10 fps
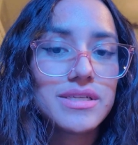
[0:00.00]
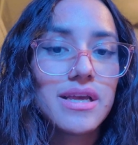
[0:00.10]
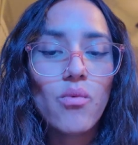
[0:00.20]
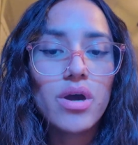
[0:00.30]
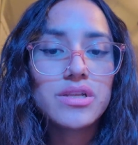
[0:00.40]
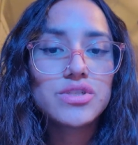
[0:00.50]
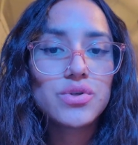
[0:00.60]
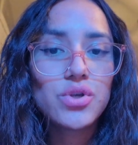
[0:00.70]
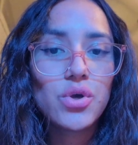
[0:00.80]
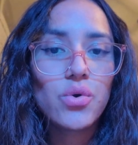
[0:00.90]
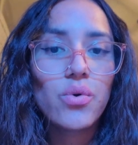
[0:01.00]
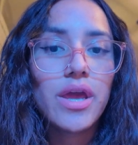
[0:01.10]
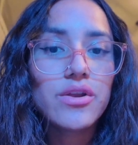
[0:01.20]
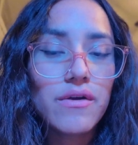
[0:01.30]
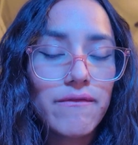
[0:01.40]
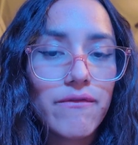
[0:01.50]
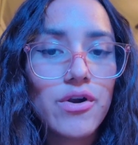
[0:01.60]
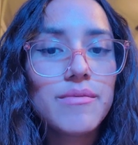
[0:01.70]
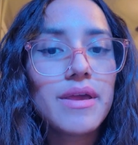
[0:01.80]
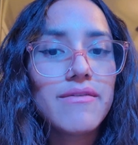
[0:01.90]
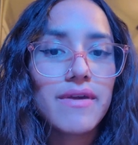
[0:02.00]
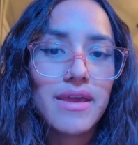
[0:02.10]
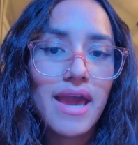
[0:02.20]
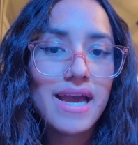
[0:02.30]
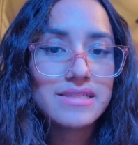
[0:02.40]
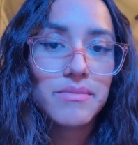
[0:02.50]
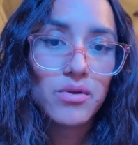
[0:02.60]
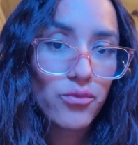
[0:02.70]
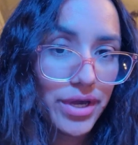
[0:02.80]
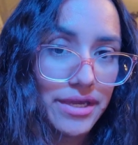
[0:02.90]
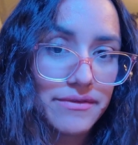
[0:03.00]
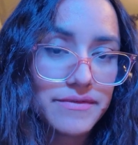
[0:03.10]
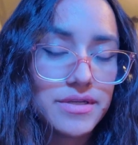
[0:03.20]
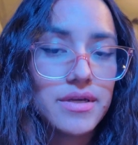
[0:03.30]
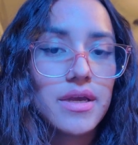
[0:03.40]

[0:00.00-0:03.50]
and I wanted to know and confirm if it has been waived.